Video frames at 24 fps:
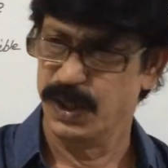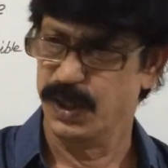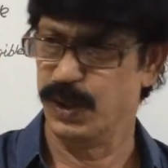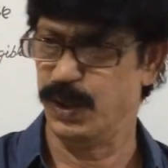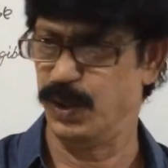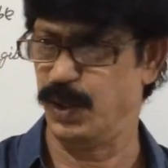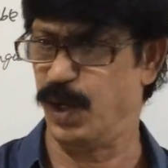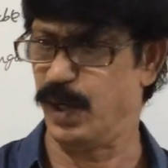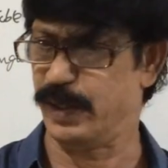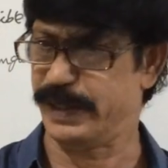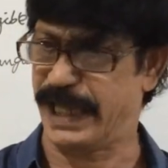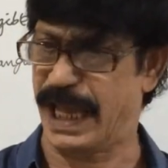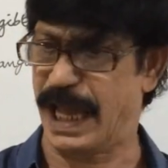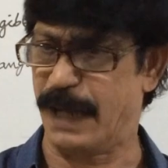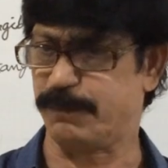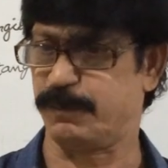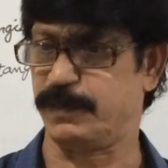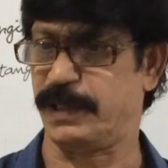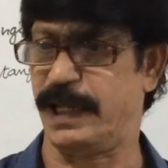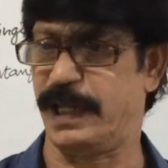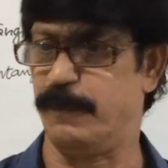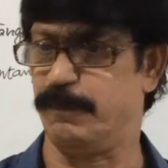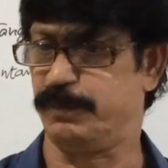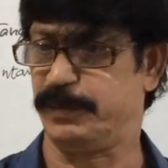you know
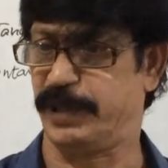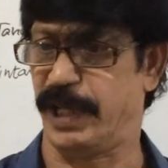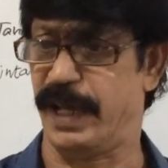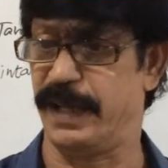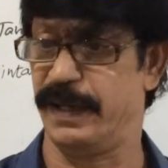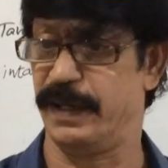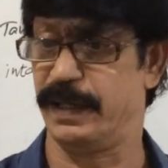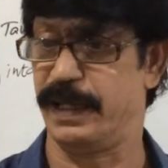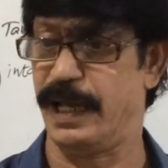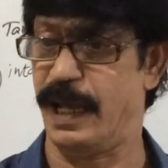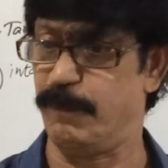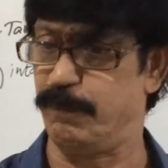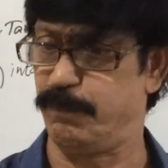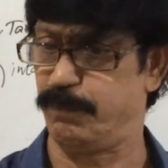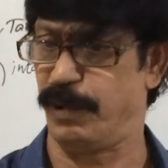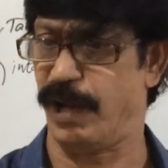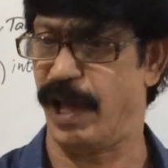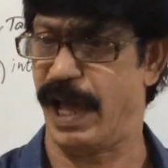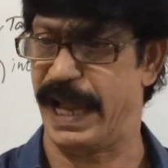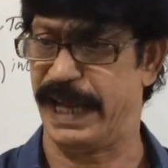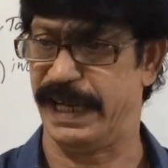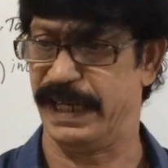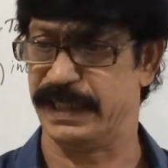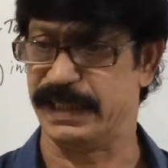capital
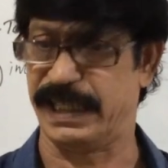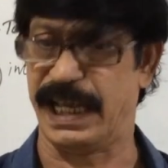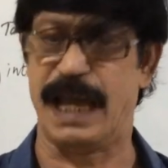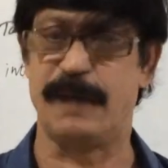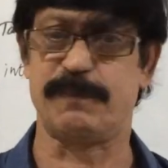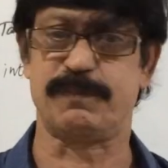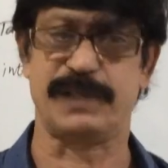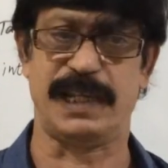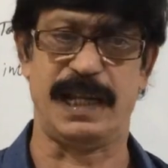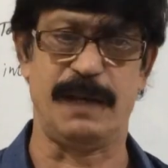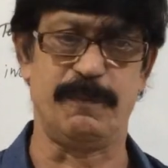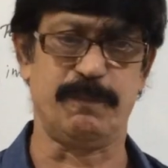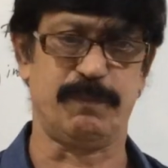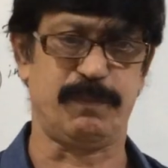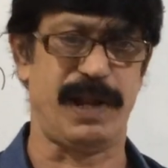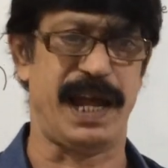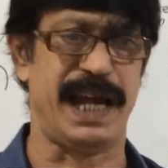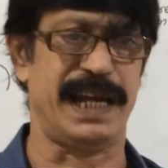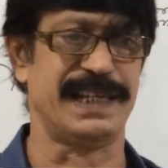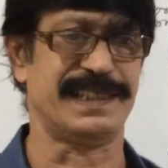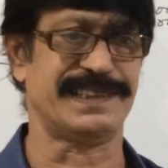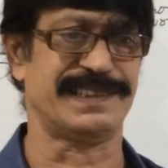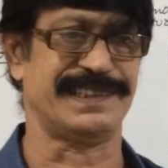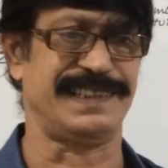
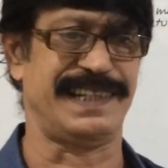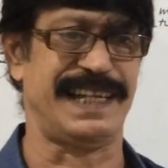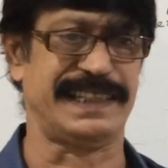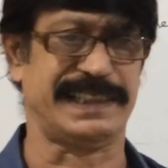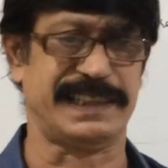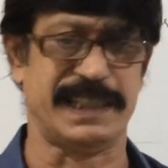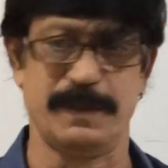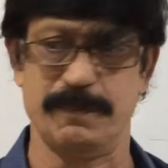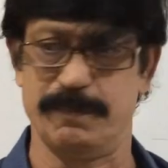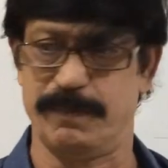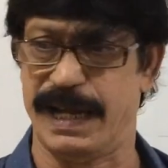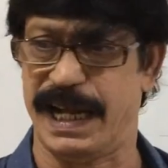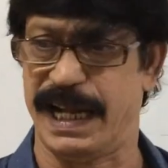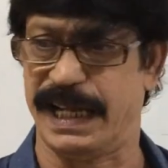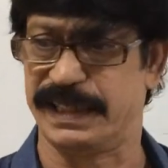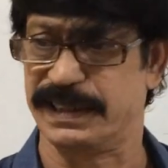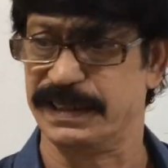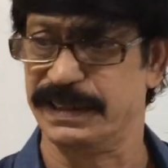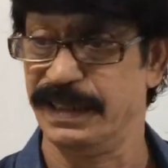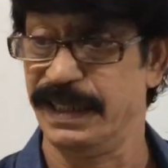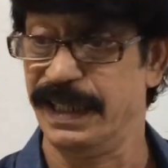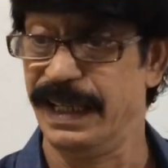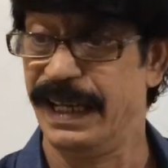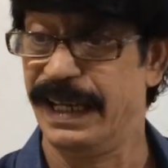employed is nothing
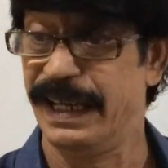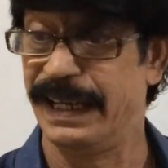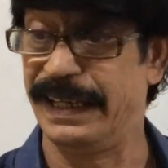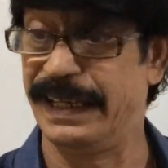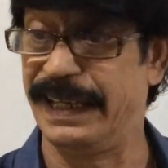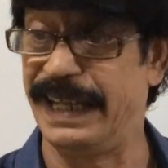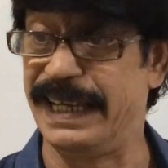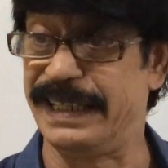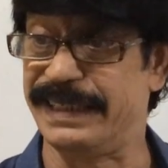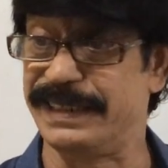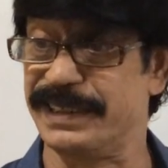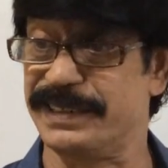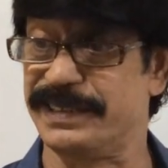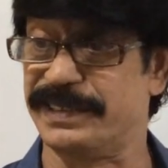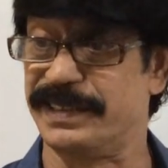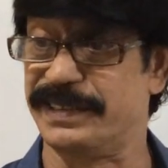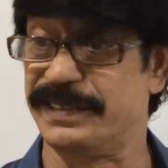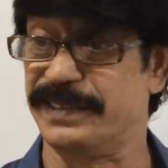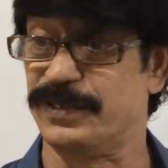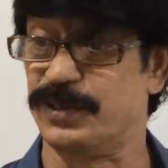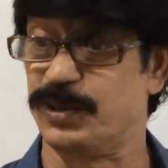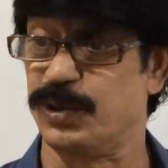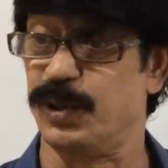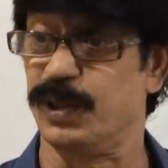but
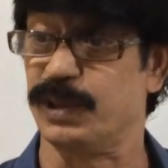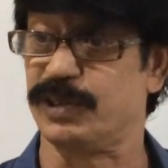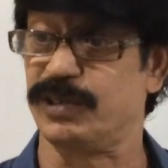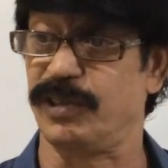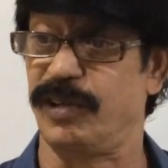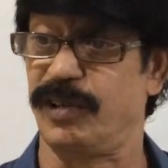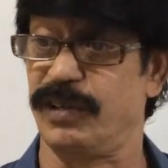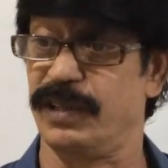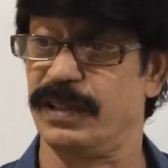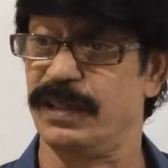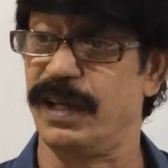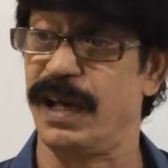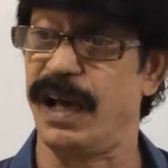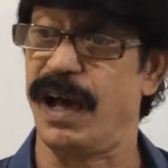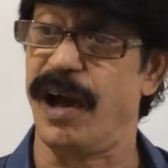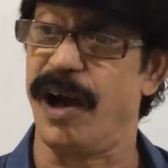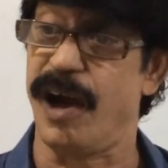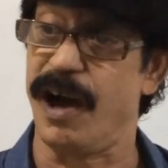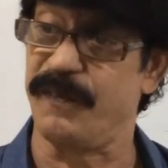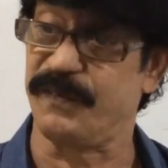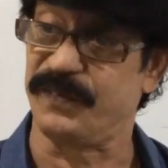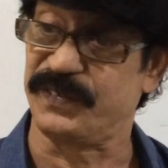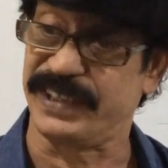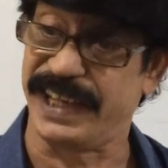net total
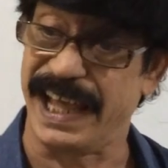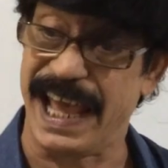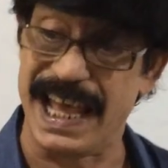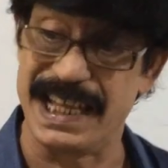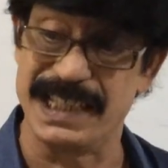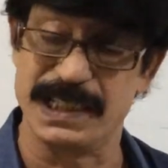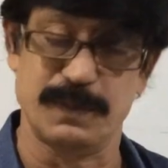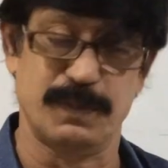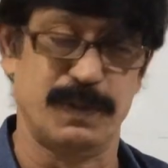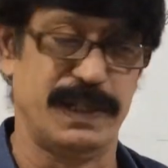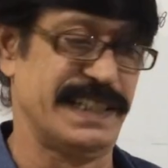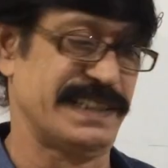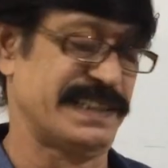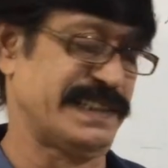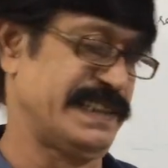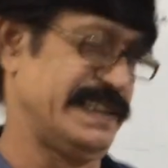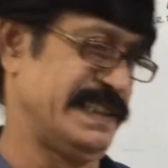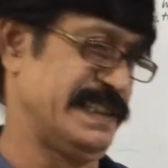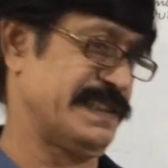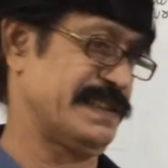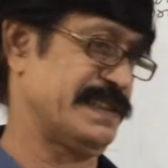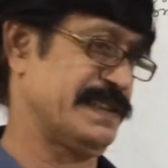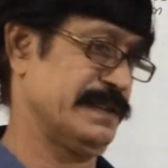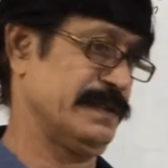of tangible
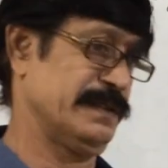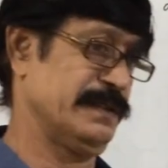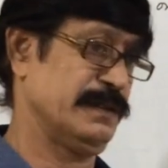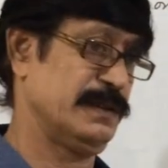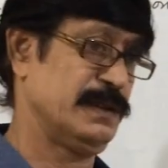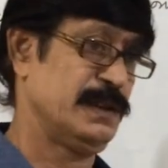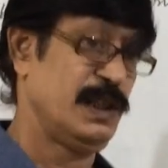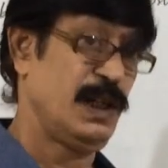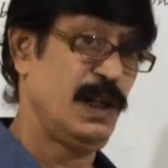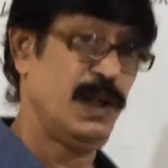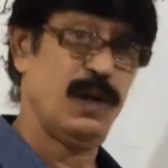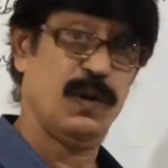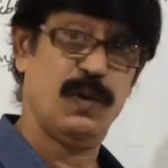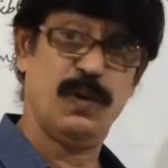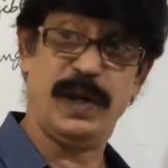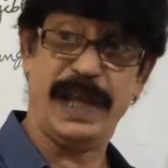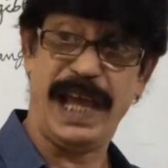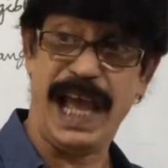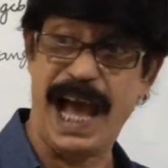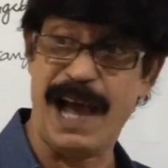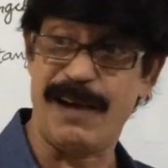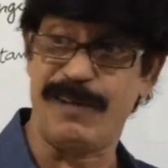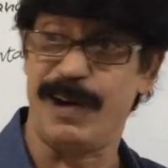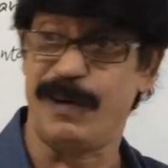assets.
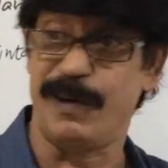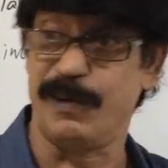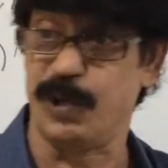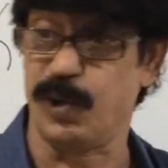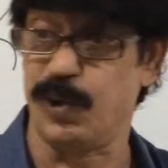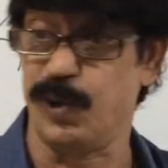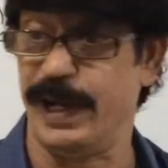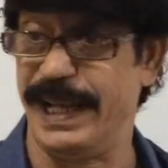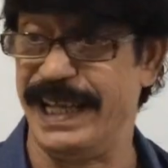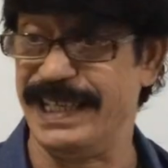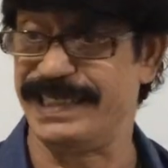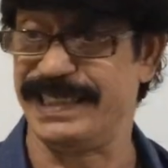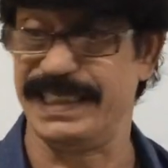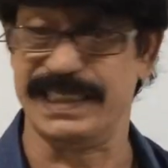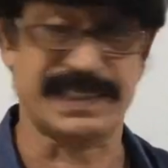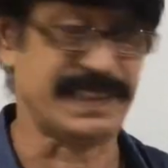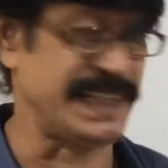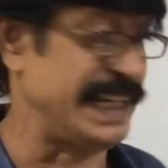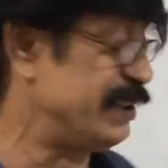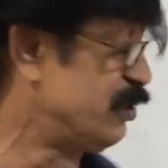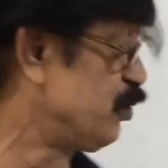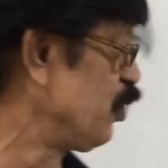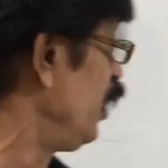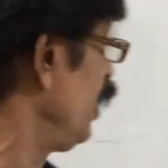We have our own assets, I